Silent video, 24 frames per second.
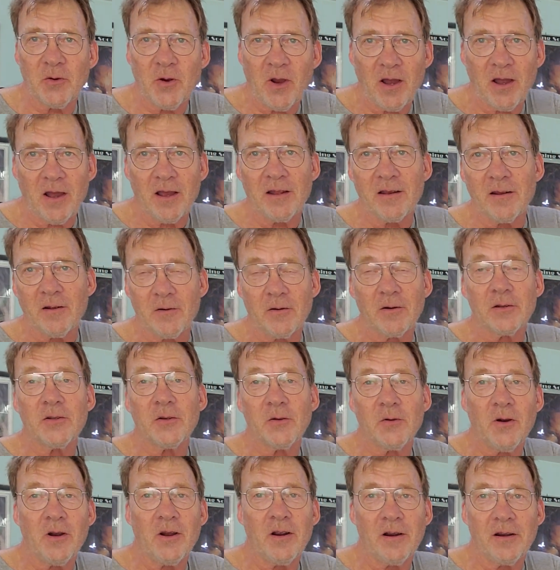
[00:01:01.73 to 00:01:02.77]
hot or
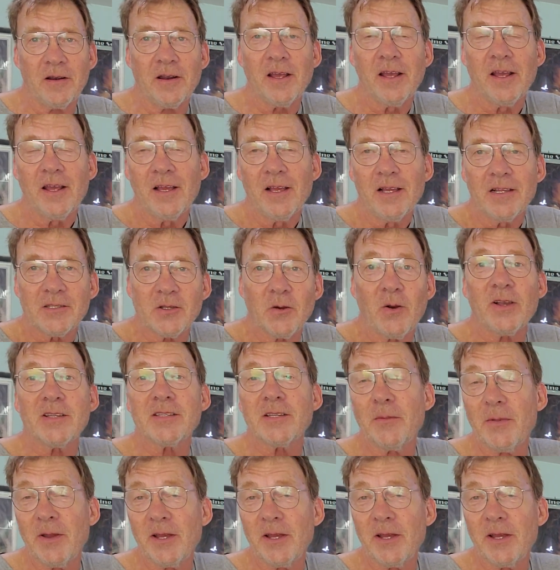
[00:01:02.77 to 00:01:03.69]
too hard. So as I